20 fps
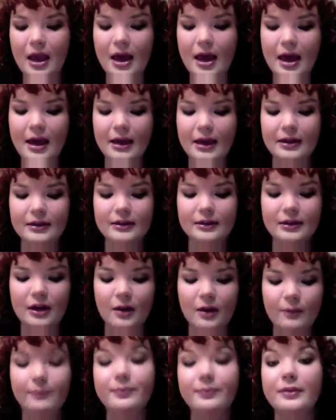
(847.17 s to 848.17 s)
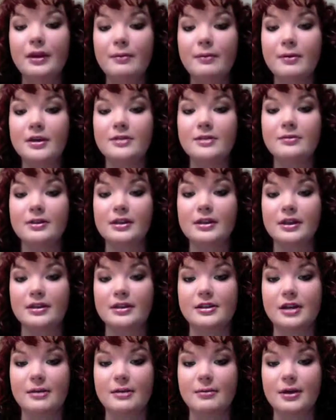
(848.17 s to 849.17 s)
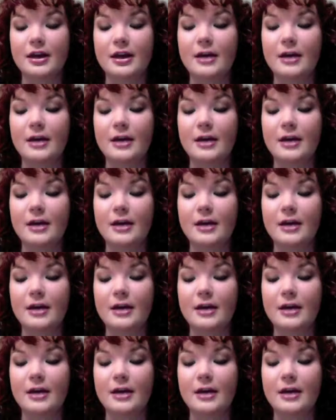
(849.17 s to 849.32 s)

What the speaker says: And, oh, that brings me to the next topic.